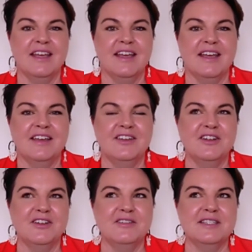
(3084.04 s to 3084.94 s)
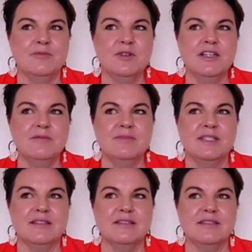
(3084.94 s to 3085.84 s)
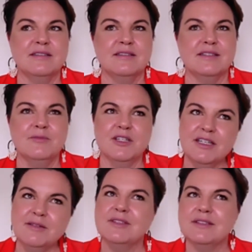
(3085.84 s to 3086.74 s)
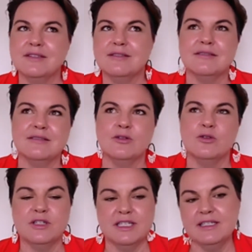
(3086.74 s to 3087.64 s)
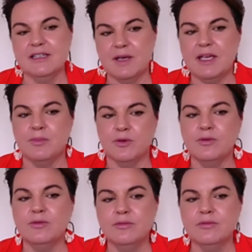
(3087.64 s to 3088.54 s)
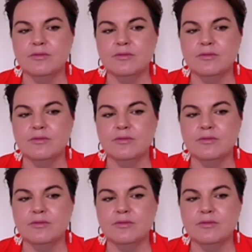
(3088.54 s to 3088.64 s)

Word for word: You know, sometimes autistic people